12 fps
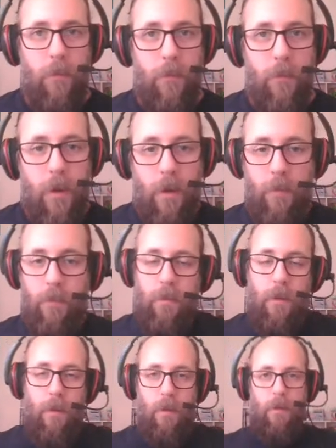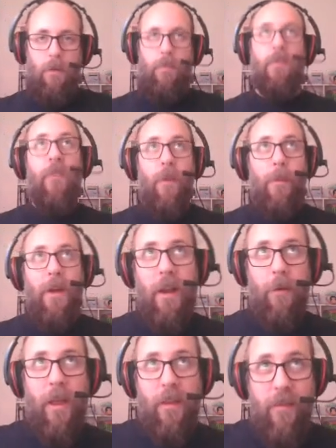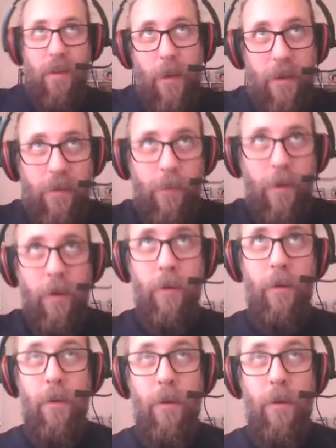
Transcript: No. Mr. Faber, I got an essay to write tomorrow?